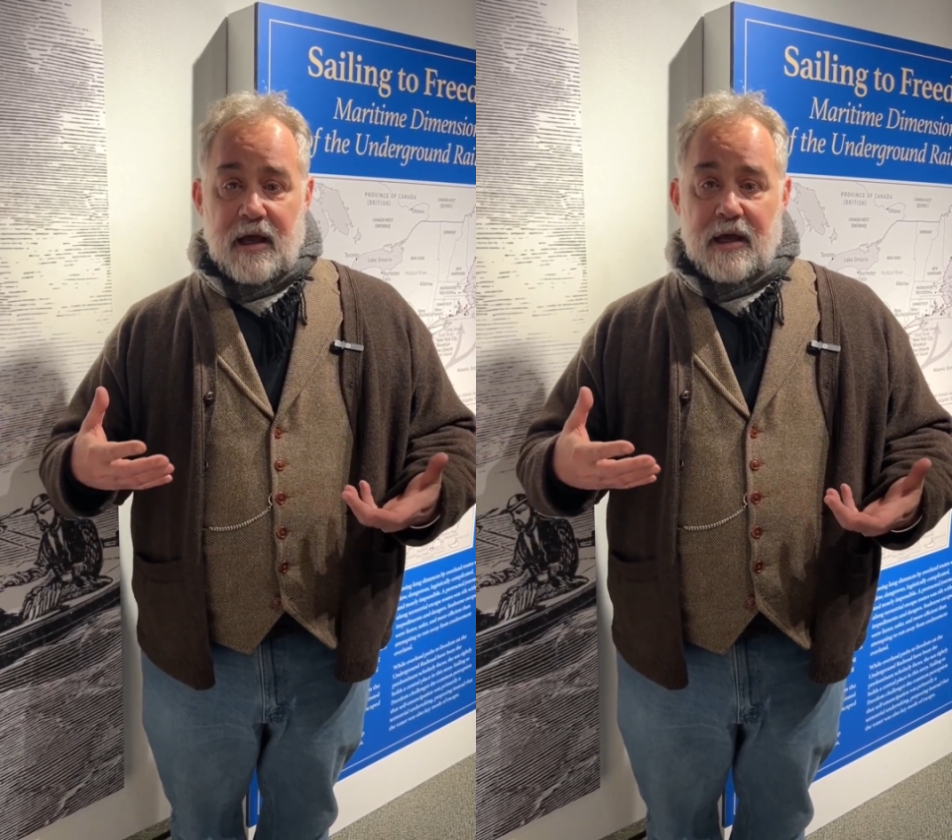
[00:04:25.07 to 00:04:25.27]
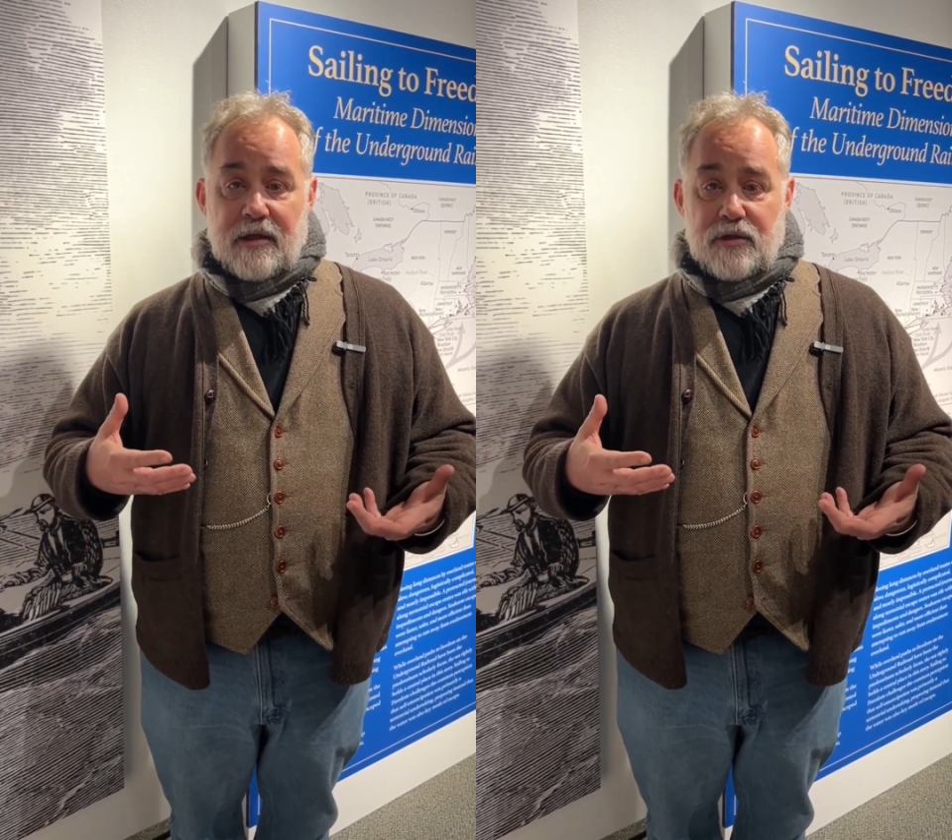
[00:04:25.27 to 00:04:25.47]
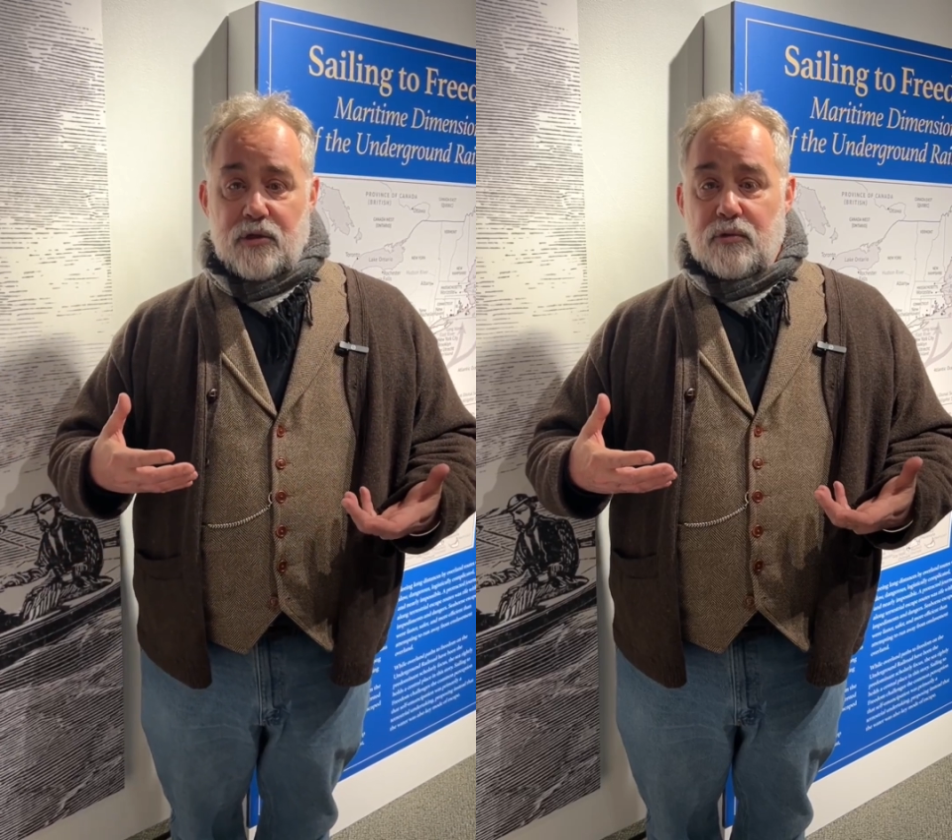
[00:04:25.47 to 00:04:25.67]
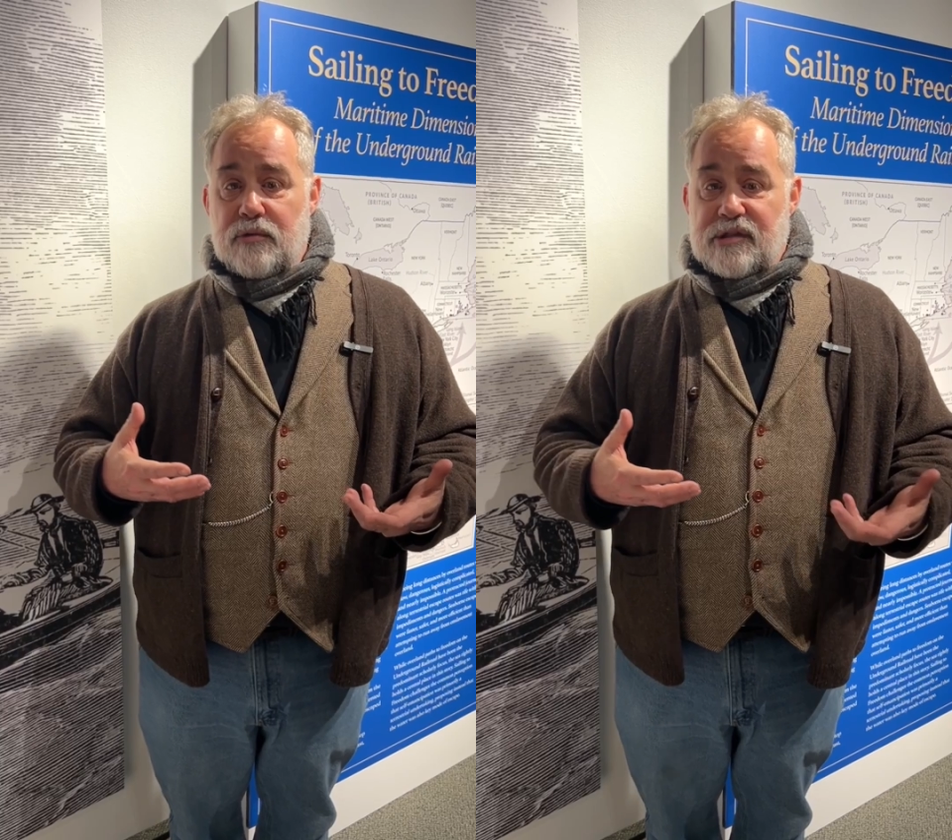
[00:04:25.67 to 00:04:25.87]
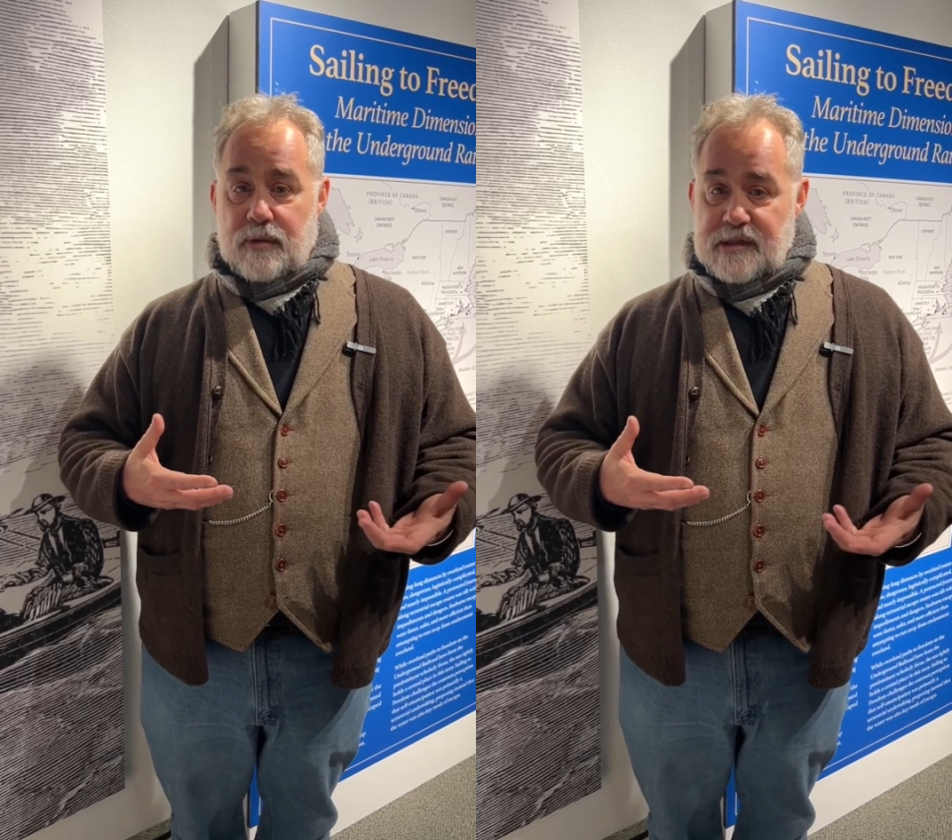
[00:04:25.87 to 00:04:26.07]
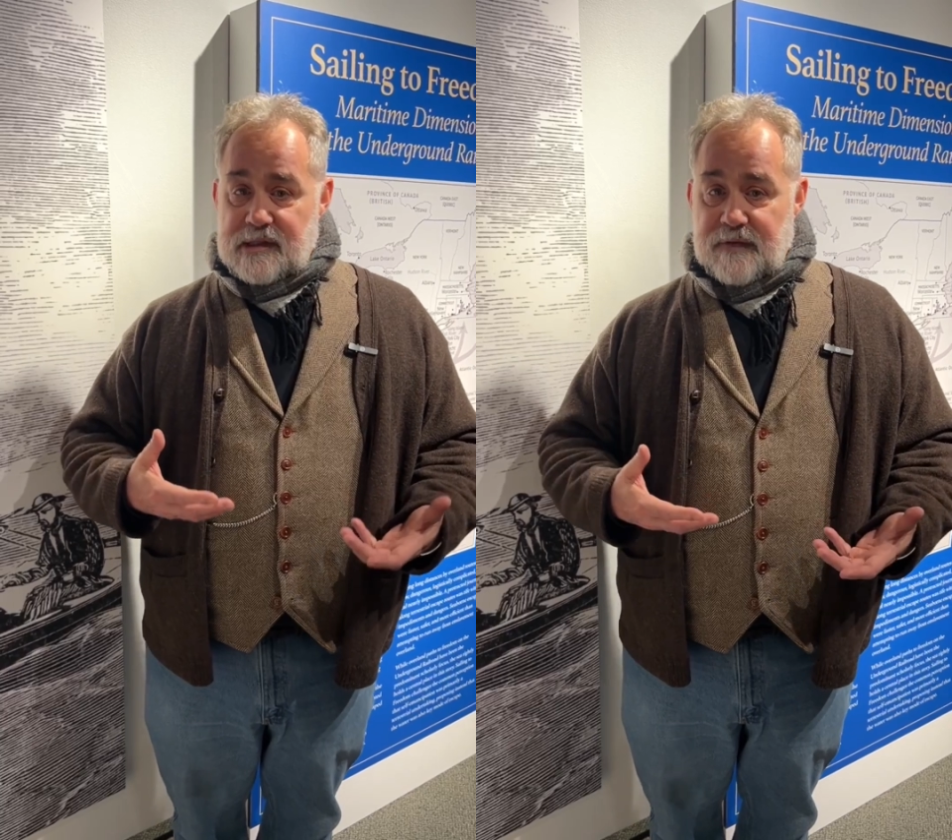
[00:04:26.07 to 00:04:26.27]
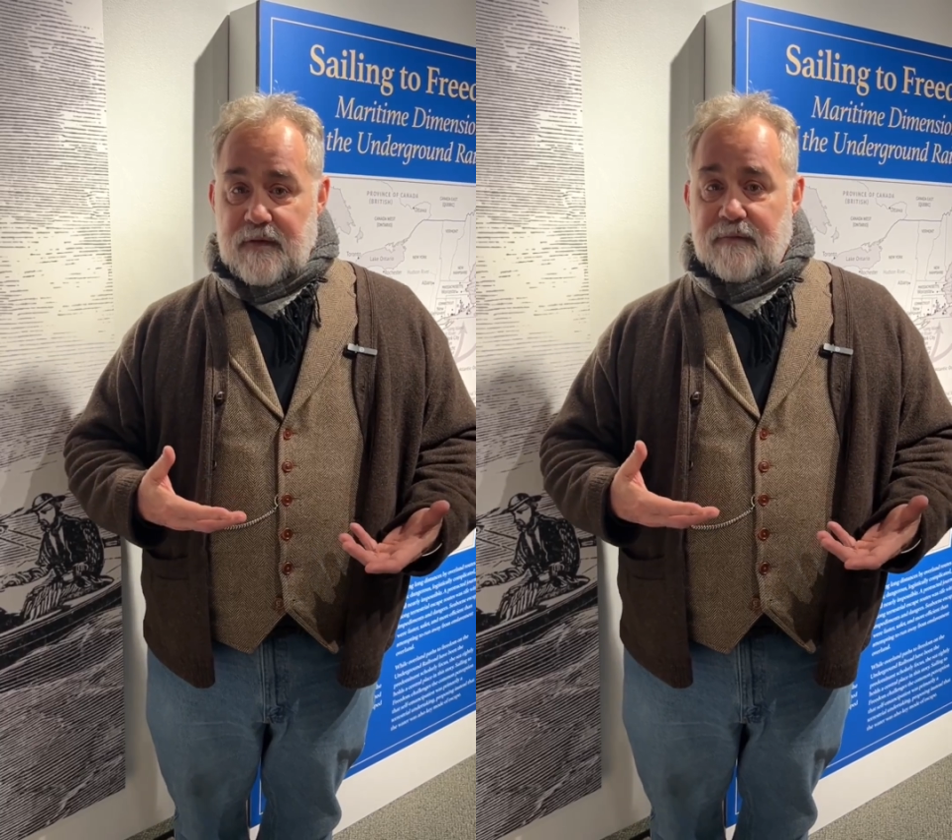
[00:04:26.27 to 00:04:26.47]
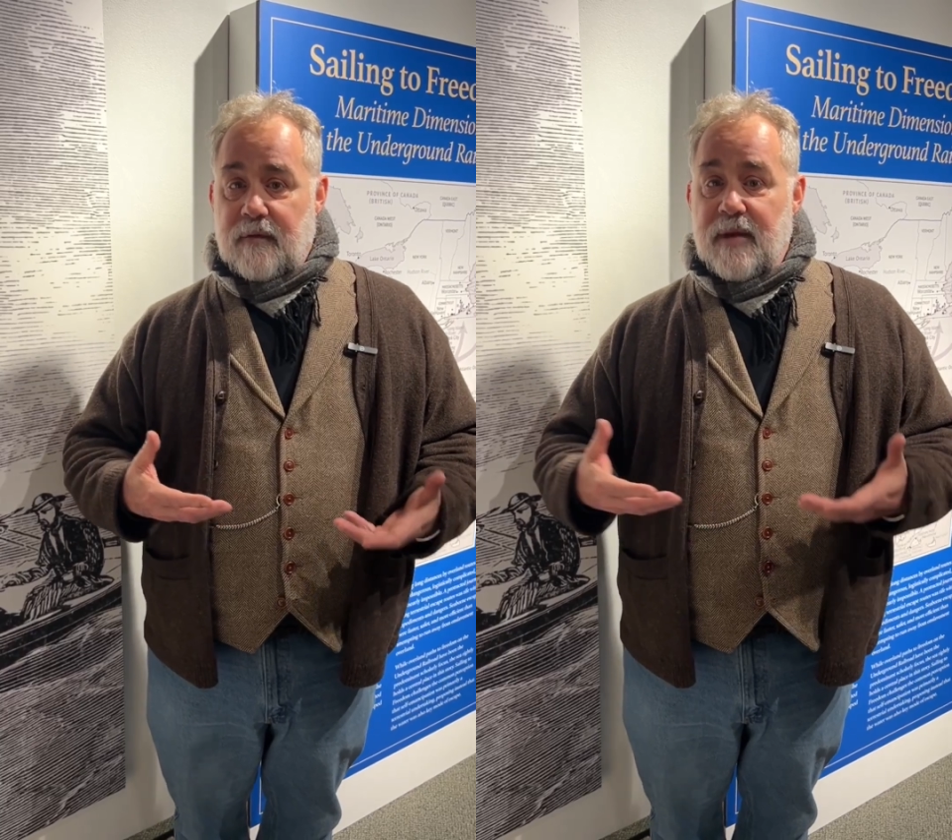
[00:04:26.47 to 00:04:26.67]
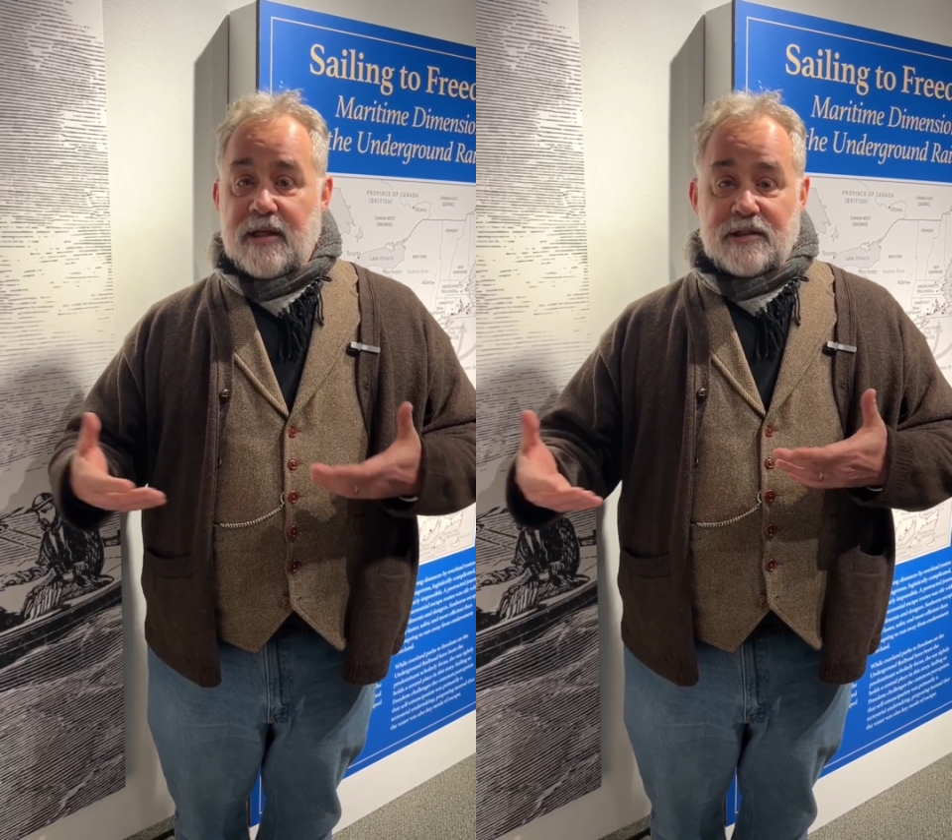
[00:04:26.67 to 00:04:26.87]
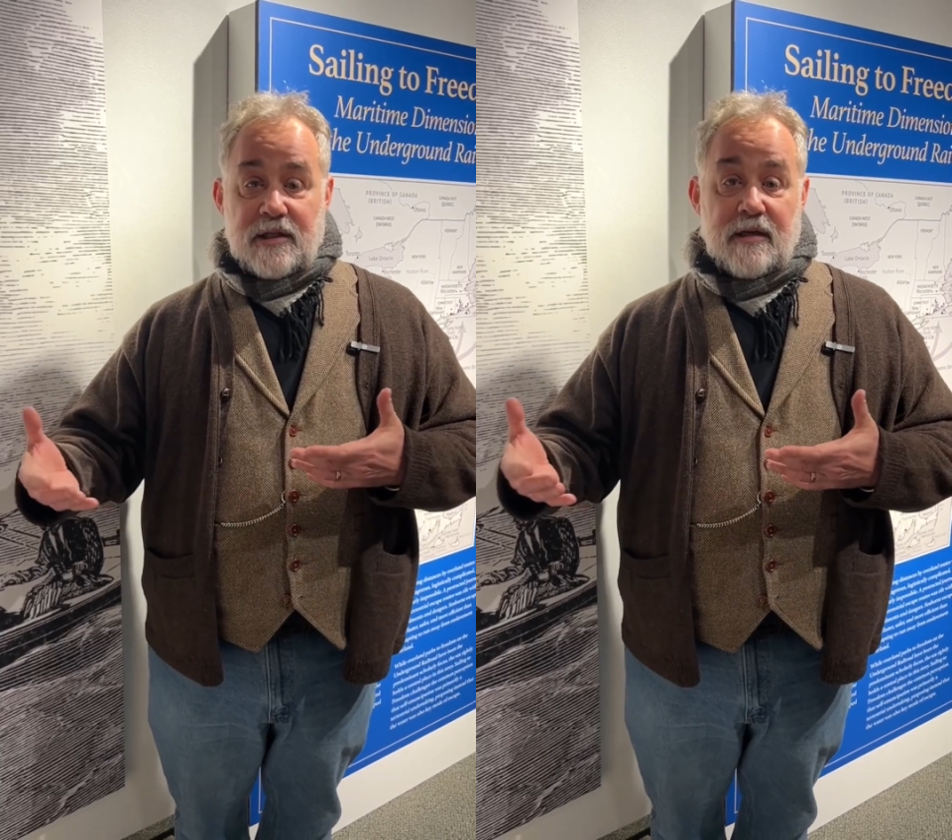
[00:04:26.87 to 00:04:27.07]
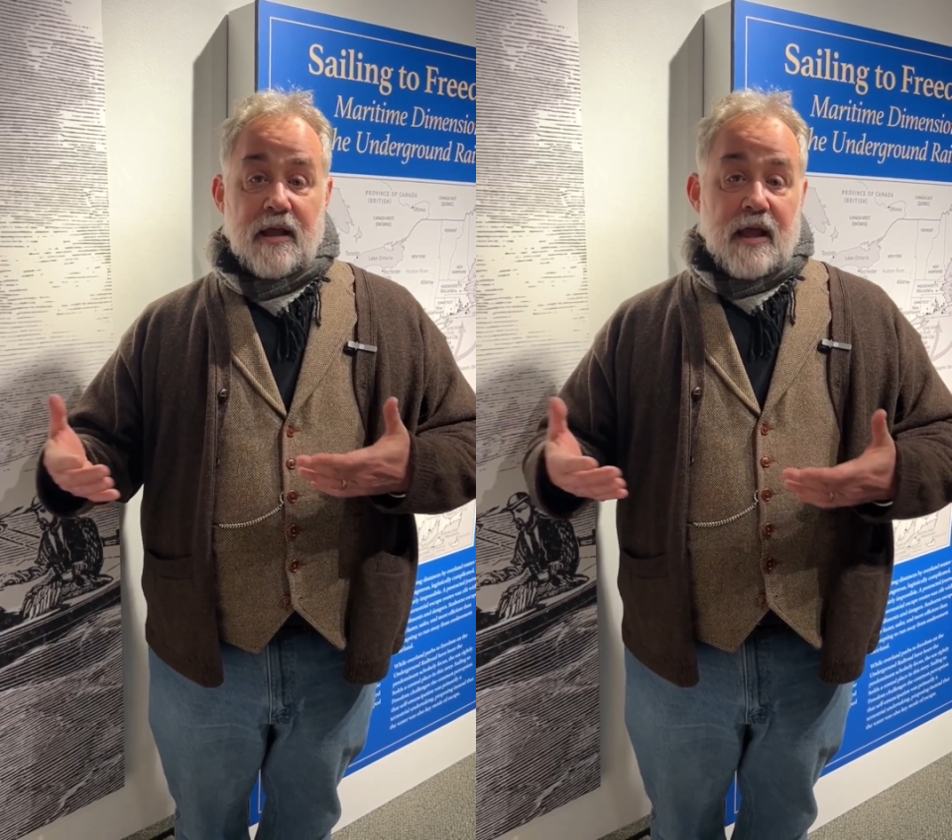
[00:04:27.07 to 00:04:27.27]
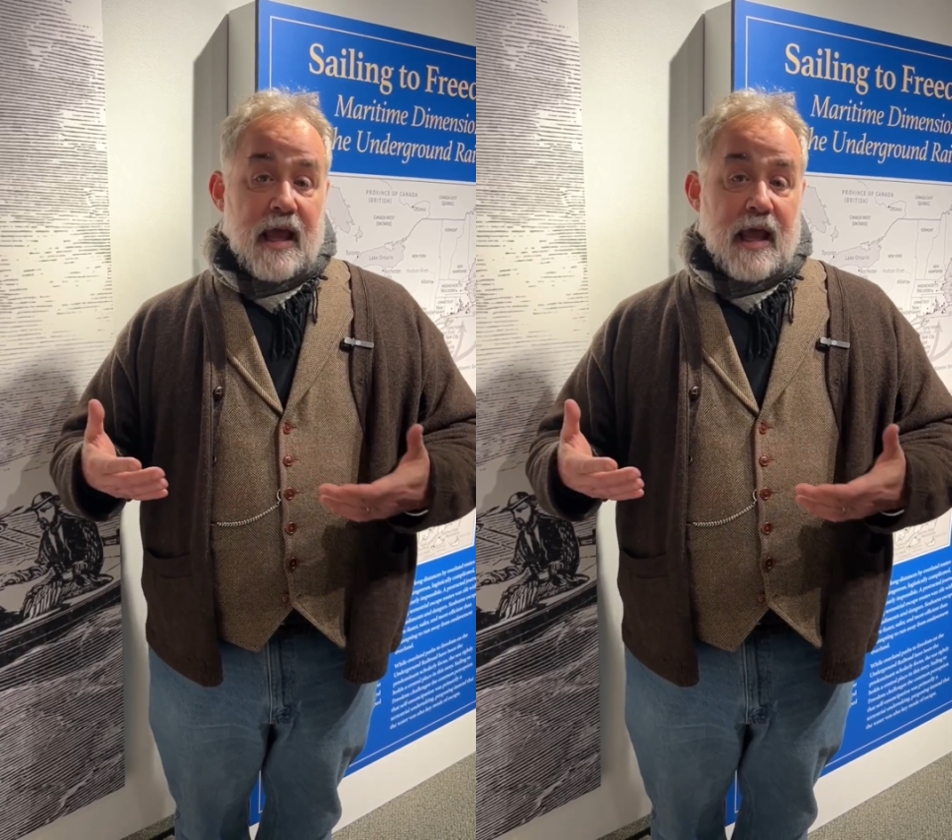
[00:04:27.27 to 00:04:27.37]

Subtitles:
new sources of information,